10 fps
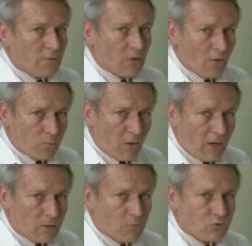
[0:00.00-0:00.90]
tell the
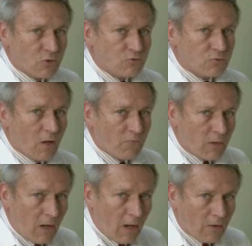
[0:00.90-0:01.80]
brain the position of
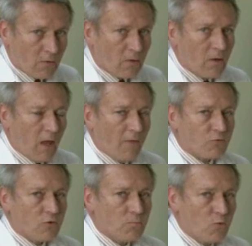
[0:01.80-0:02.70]
the head
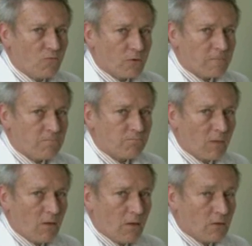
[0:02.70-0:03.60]
after you move it.
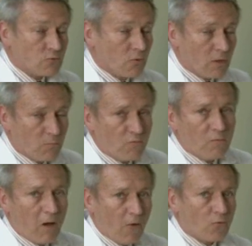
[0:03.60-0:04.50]
And so they move
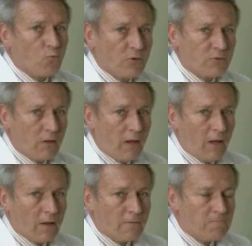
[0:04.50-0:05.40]
about with the
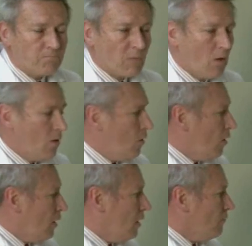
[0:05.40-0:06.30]
head.
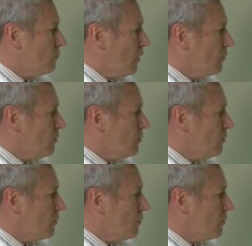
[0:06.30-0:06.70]
If they're